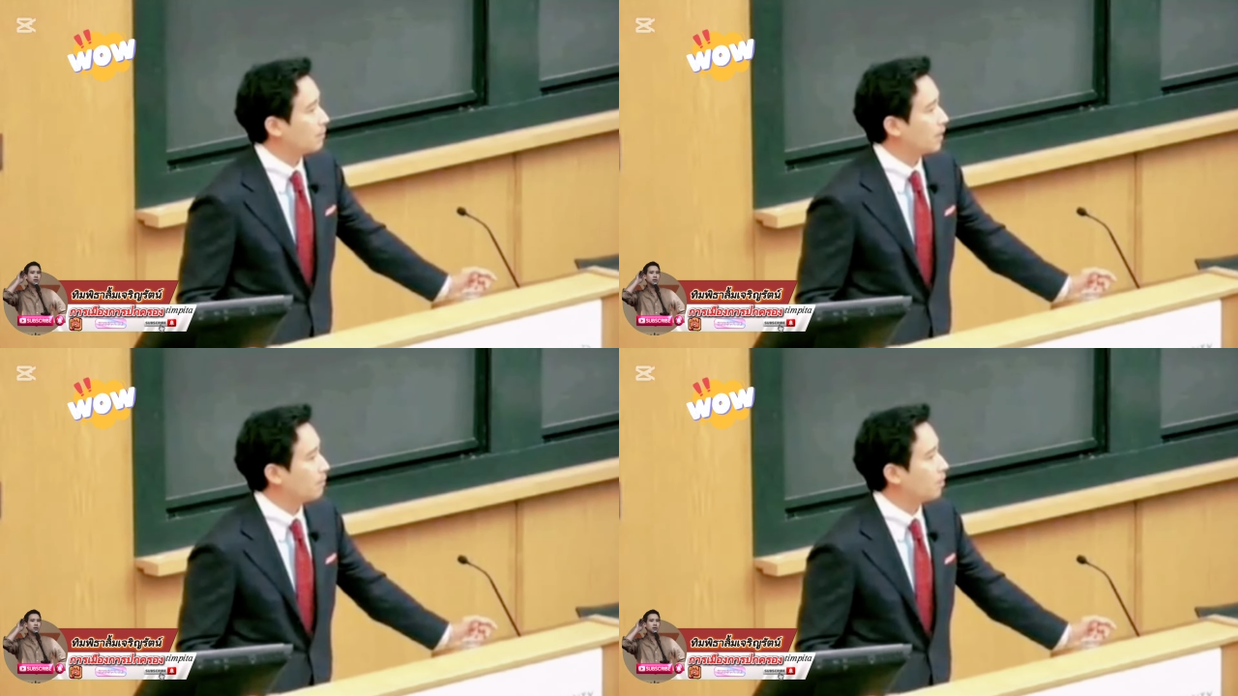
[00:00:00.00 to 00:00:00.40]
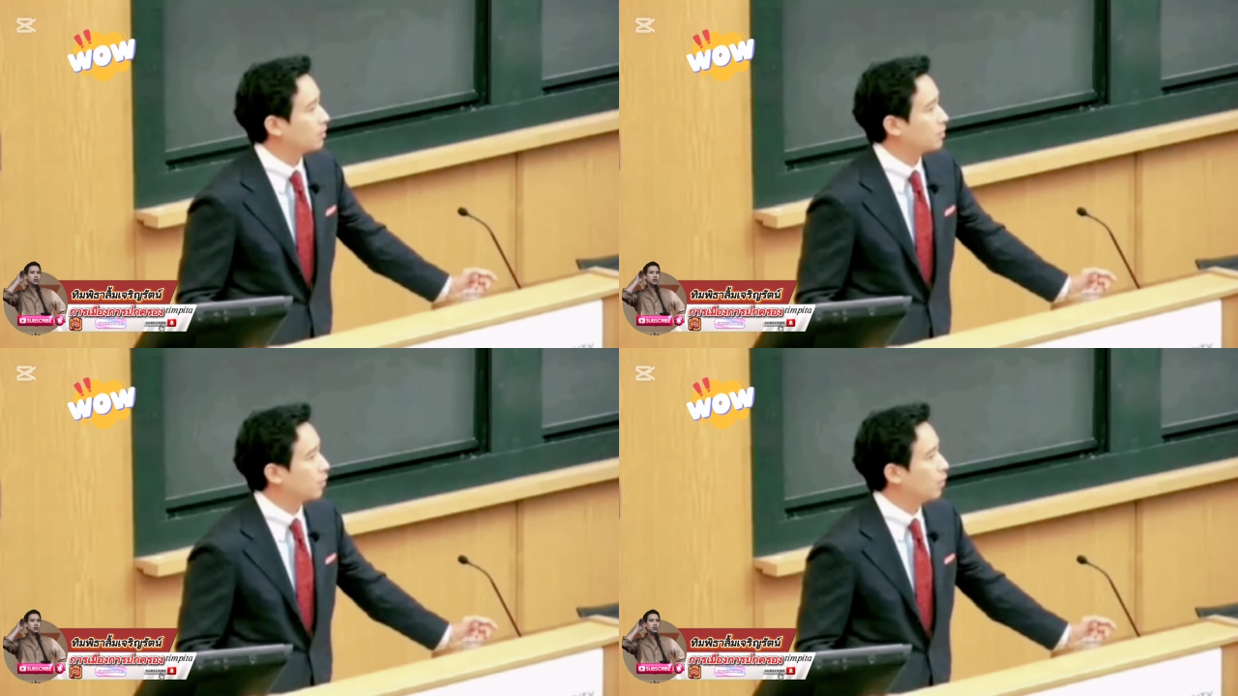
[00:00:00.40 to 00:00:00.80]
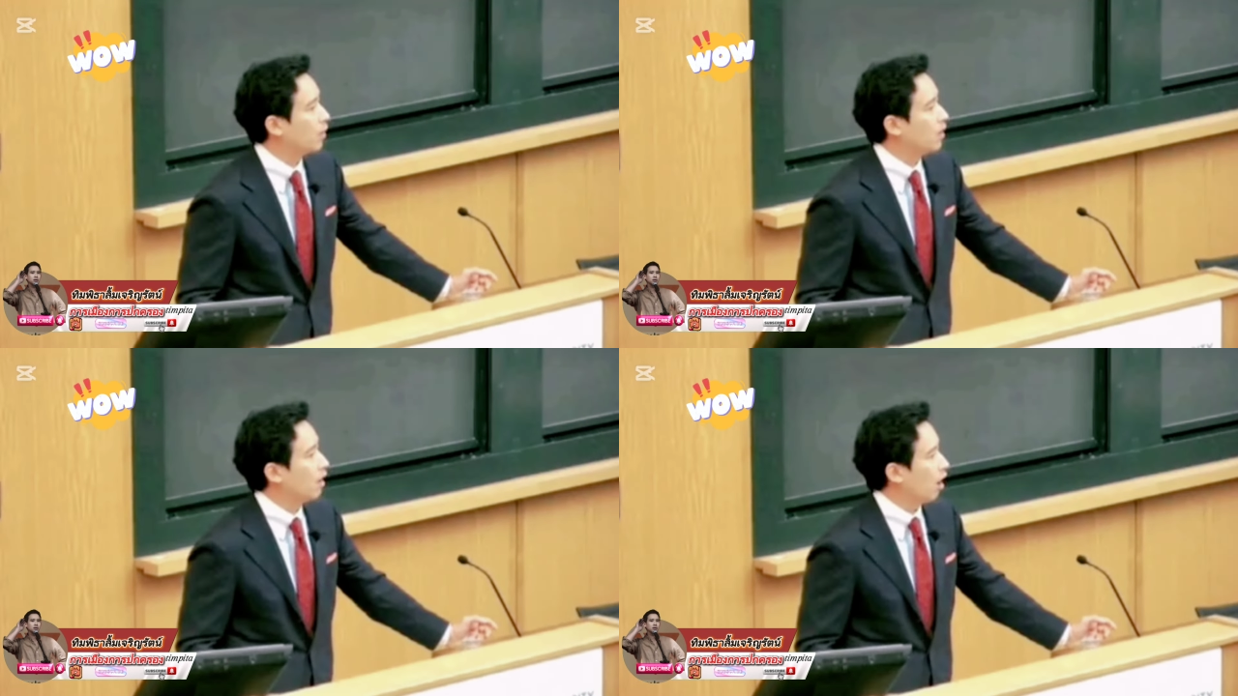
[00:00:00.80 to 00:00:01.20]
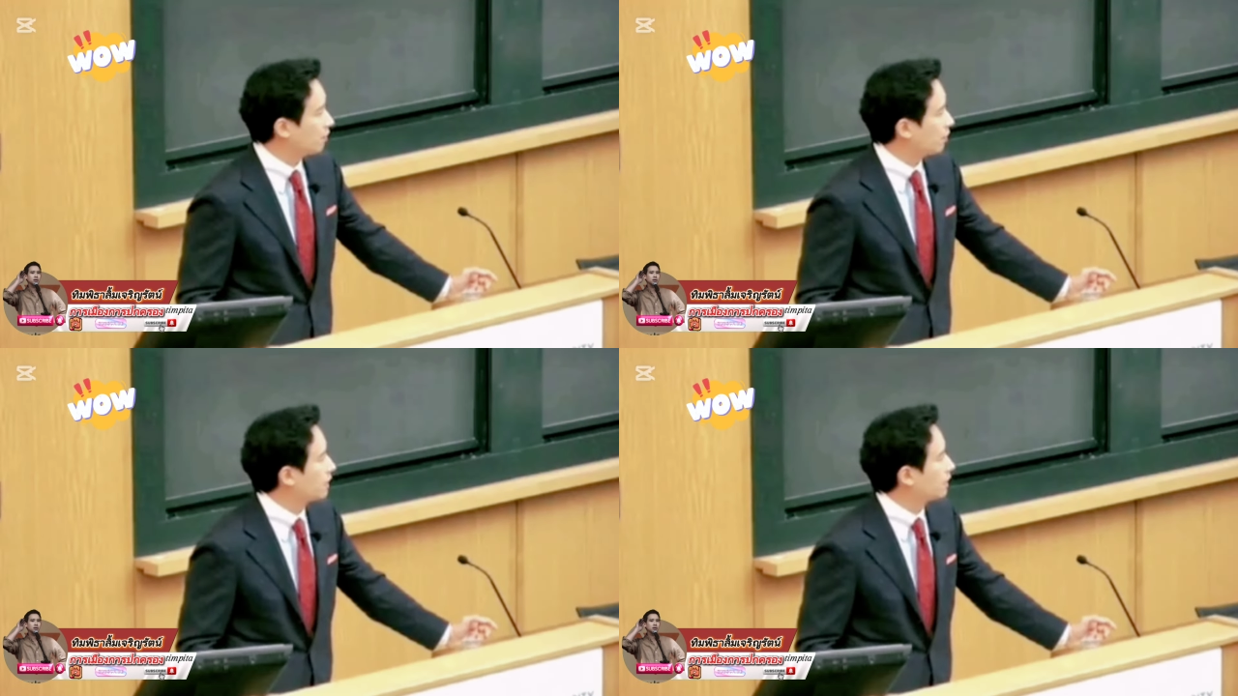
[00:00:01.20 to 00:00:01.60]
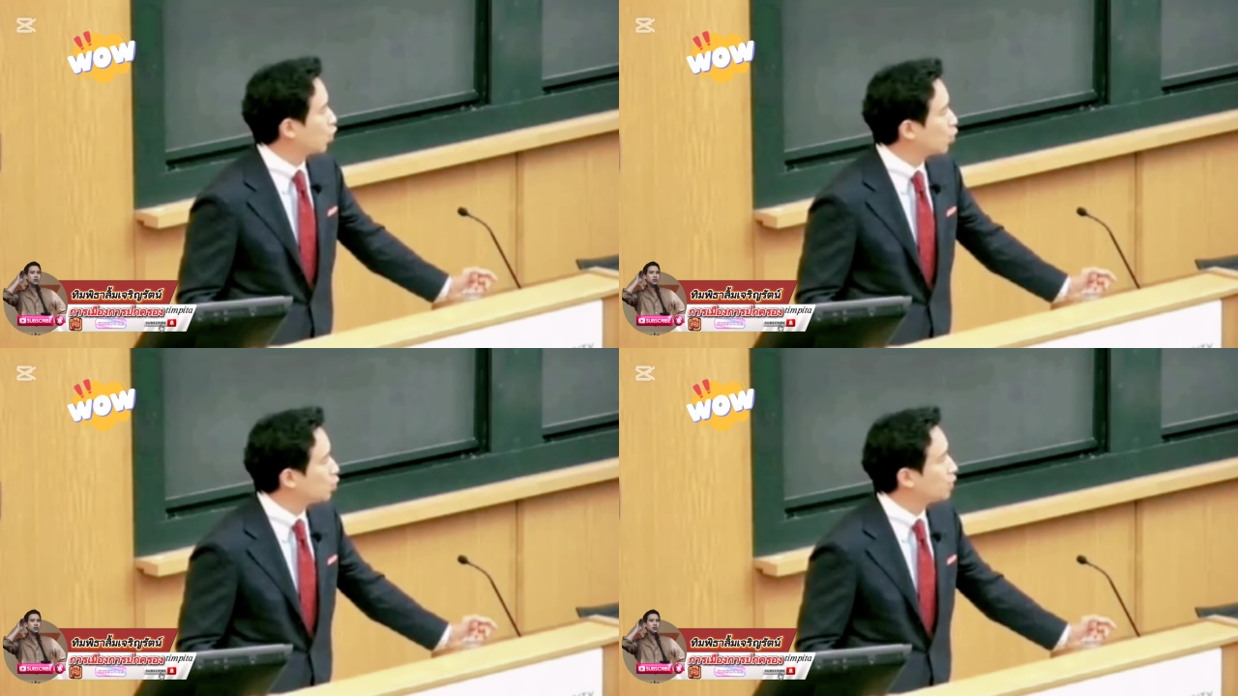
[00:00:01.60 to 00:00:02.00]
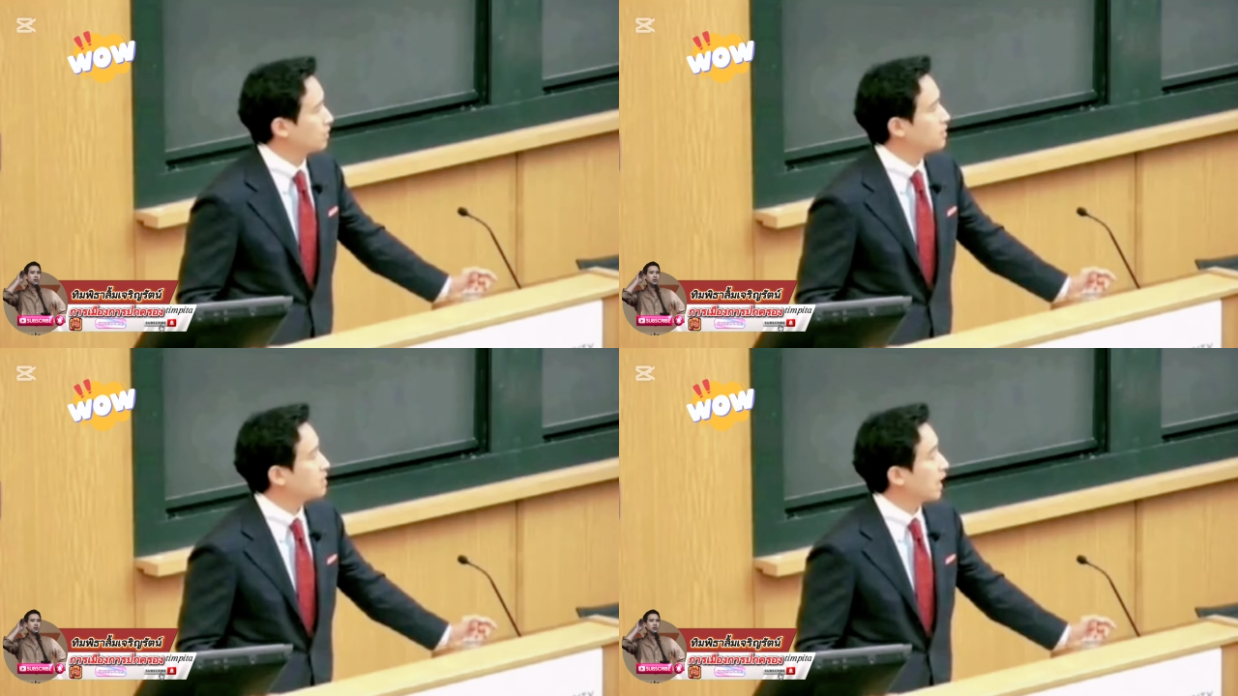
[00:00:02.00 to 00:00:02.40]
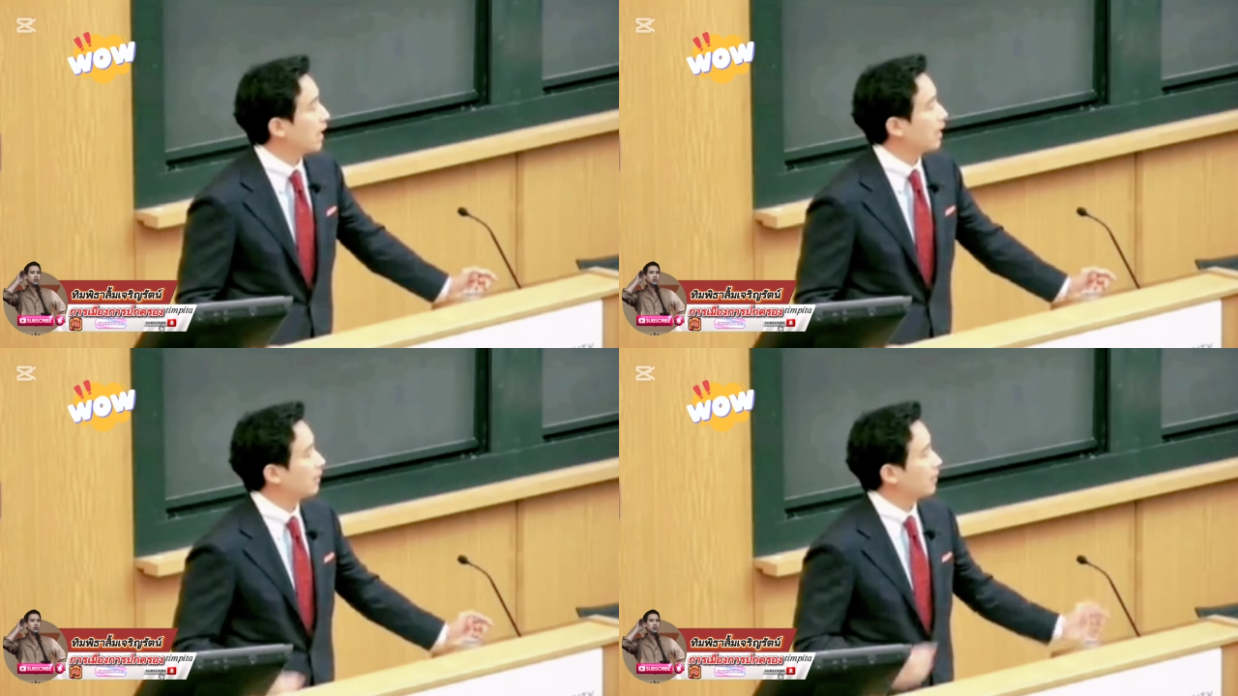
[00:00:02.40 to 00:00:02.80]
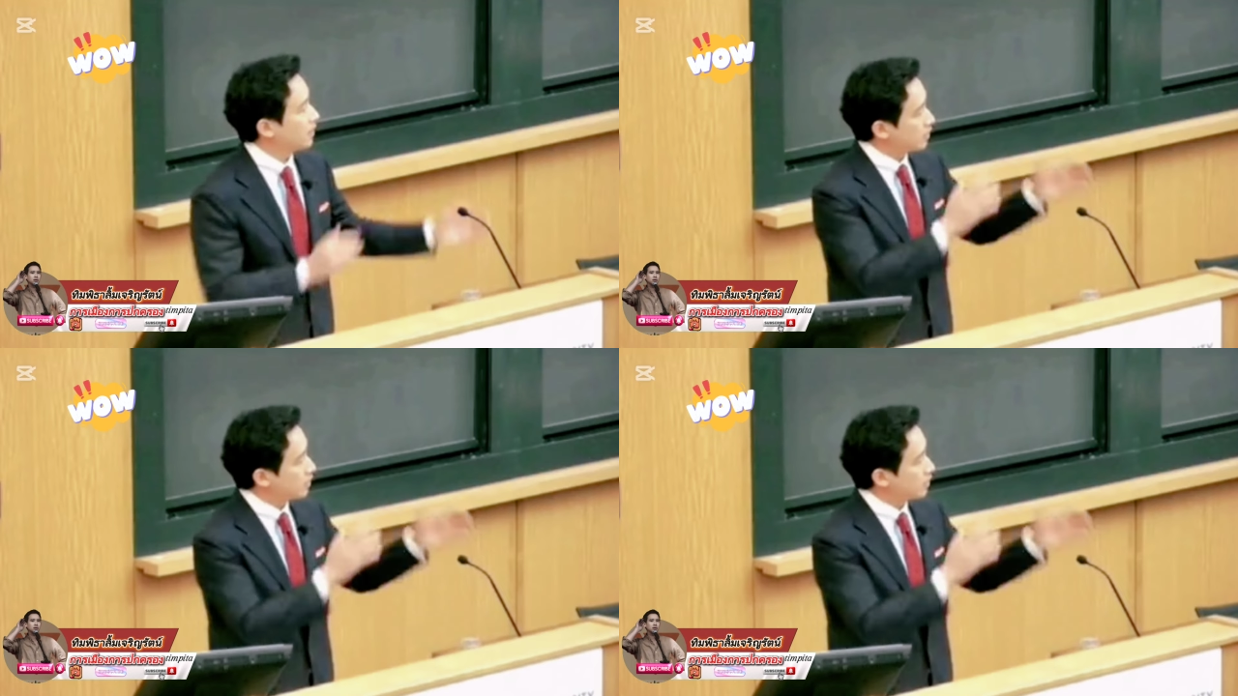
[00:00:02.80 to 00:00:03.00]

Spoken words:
but I'm also offering solutions and